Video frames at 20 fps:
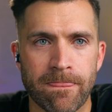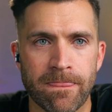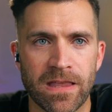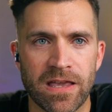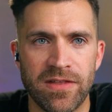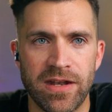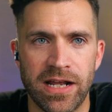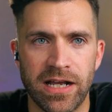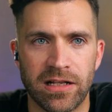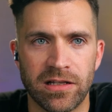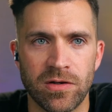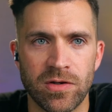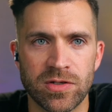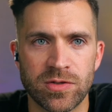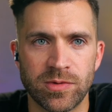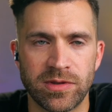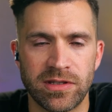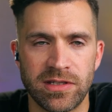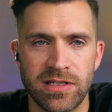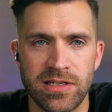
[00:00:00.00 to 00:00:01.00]
And then I close
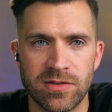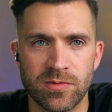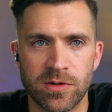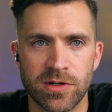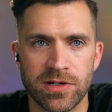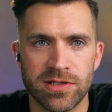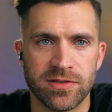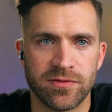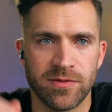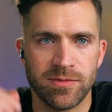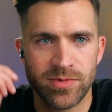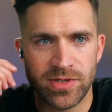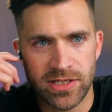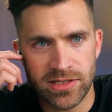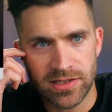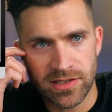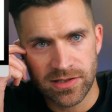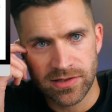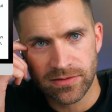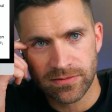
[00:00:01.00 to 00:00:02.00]
with these words from
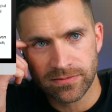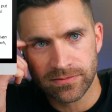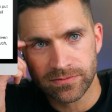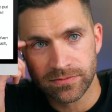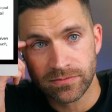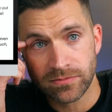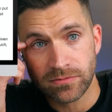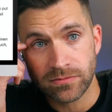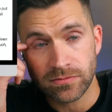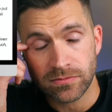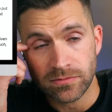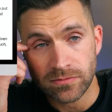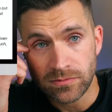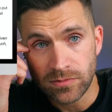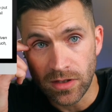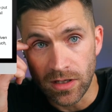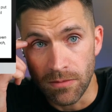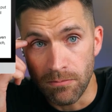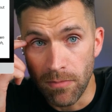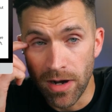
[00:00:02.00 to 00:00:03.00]
Jesus.
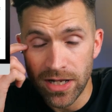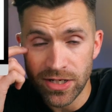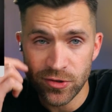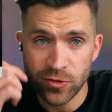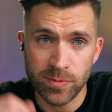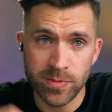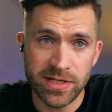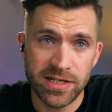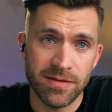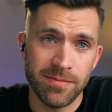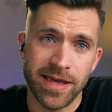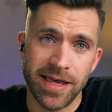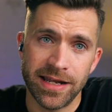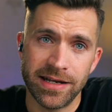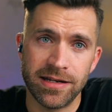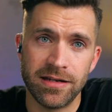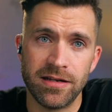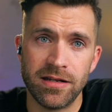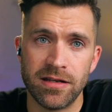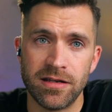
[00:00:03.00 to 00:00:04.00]
Much will be
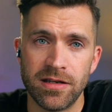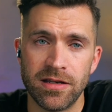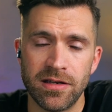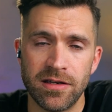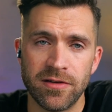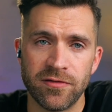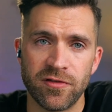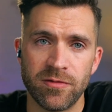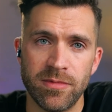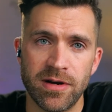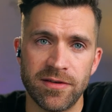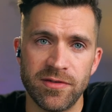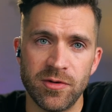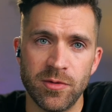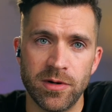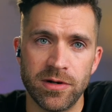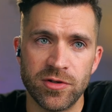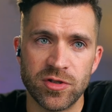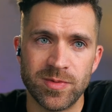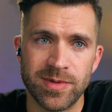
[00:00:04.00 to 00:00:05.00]
demanded from
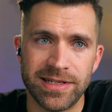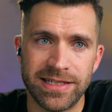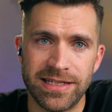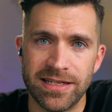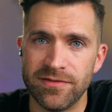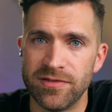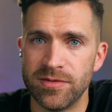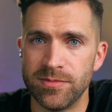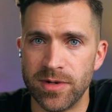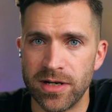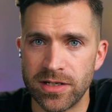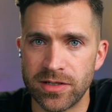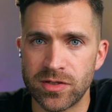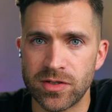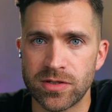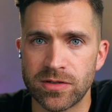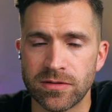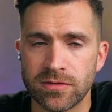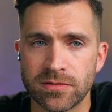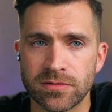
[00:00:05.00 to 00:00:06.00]
everyone who's been given
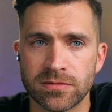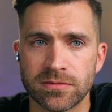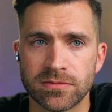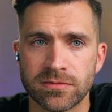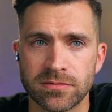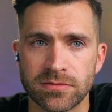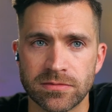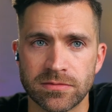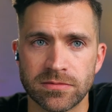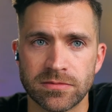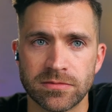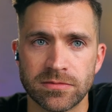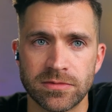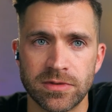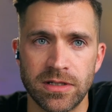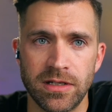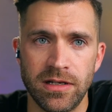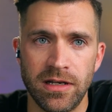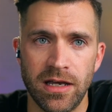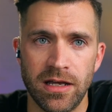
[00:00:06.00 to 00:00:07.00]
much.
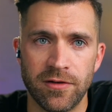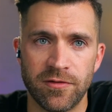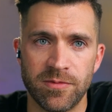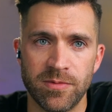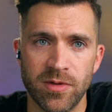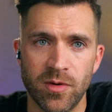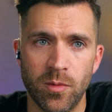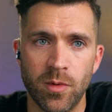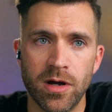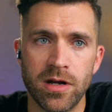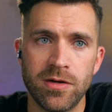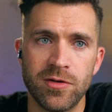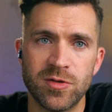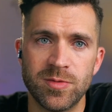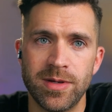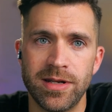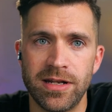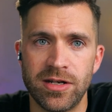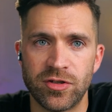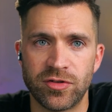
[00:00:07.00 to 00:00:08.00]
And from the one who's
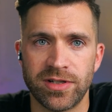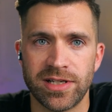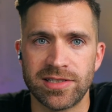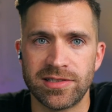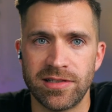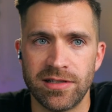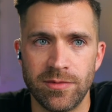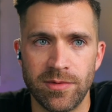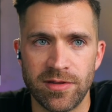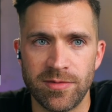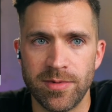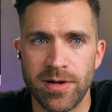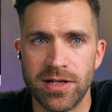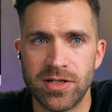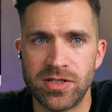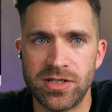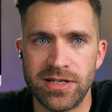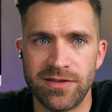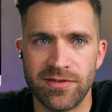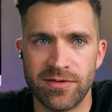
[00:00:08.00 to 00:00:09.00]
been entrusted with
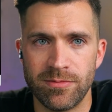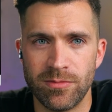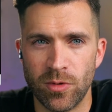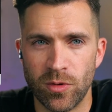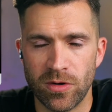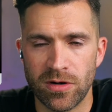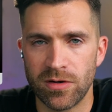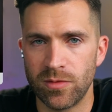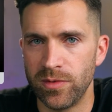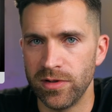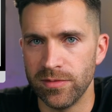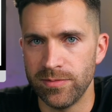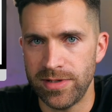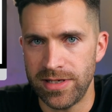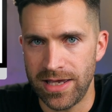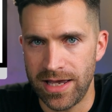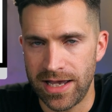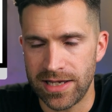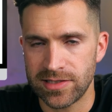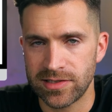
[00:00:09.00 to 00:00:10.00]
much, even more will
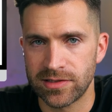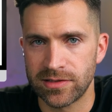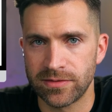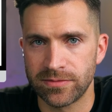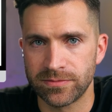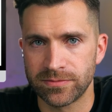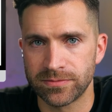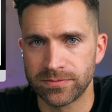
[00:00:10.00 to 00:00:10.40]
be asked.